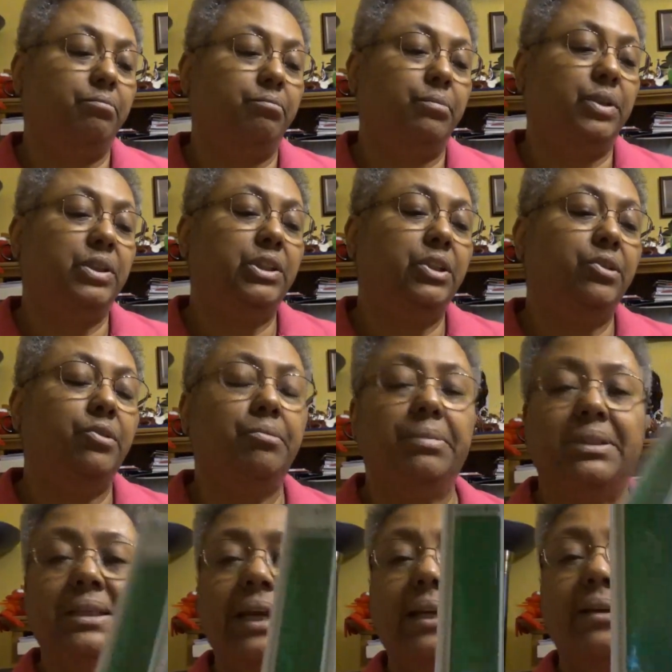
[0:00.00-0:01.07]
Madeira
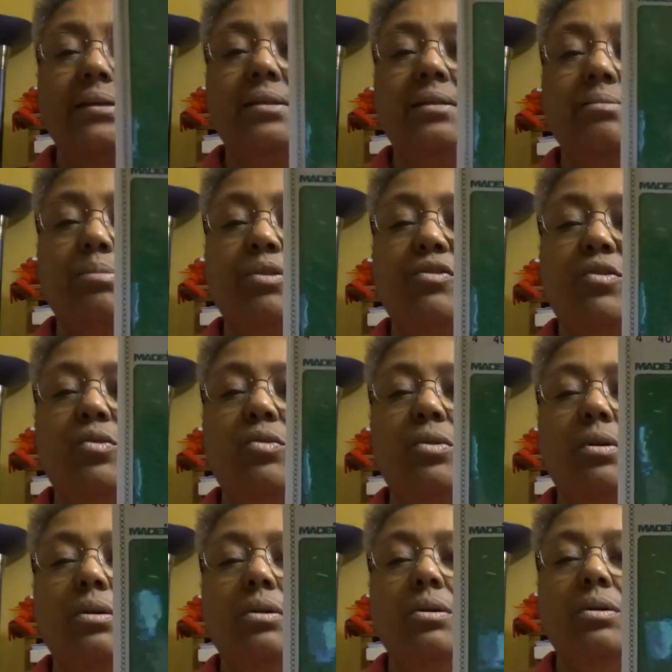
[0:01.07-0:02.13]
metallics
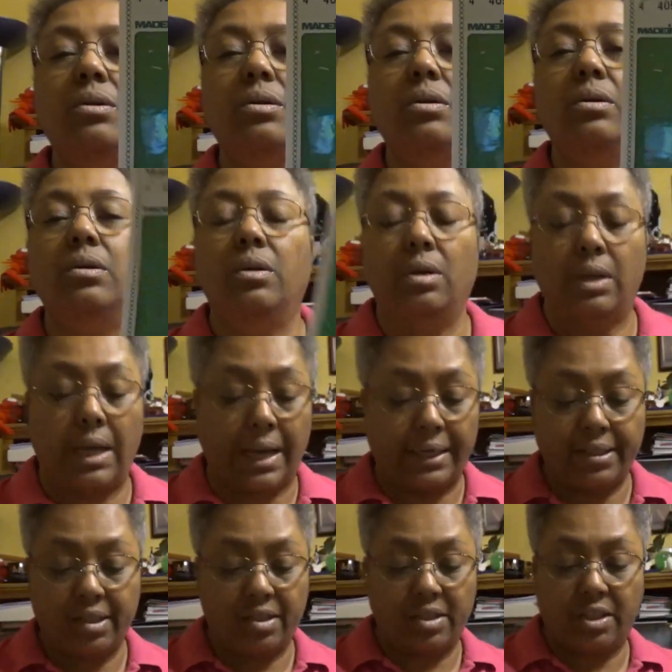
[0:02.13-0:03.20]
before, I
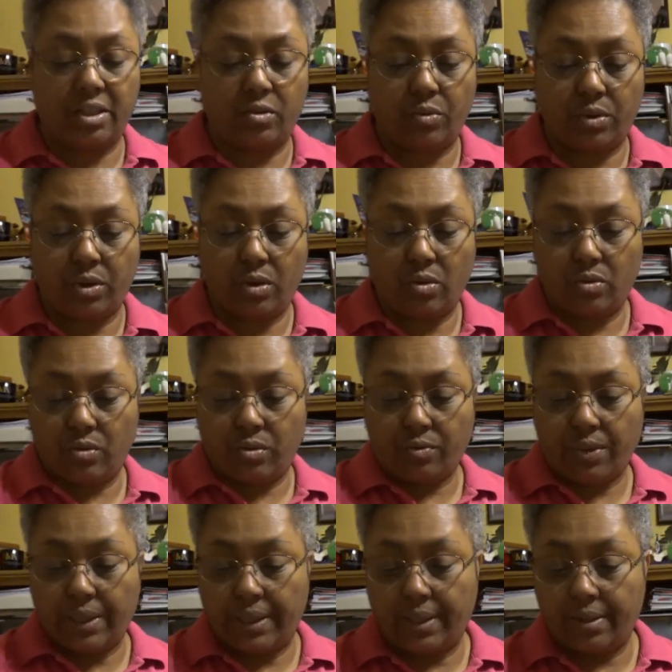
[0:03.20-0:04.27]
just stitch with the whole
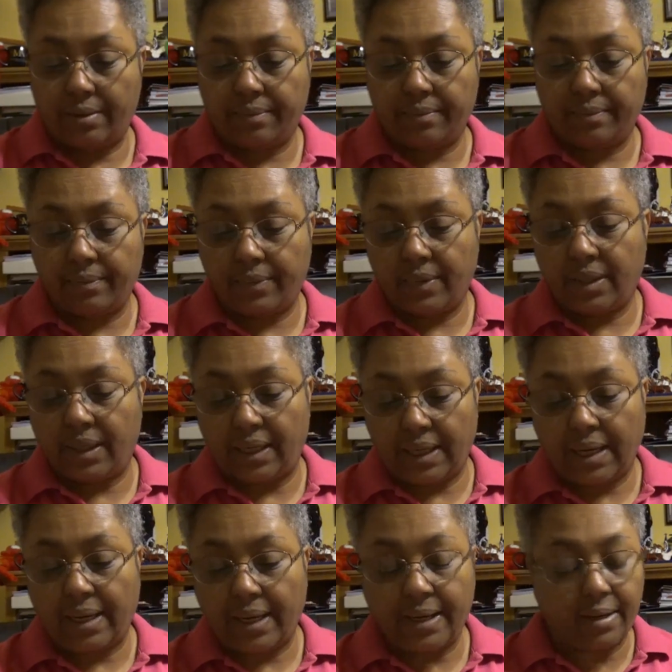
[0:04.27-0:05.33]
thread, and I
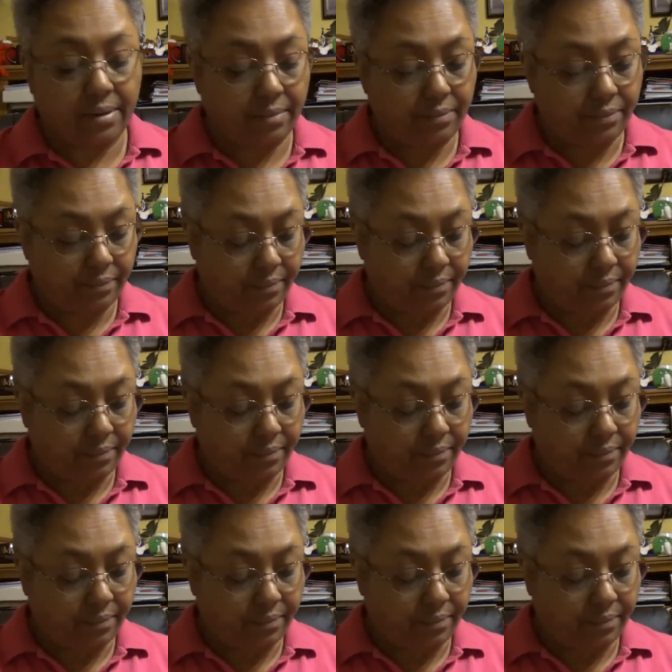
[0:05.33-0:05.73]
like them.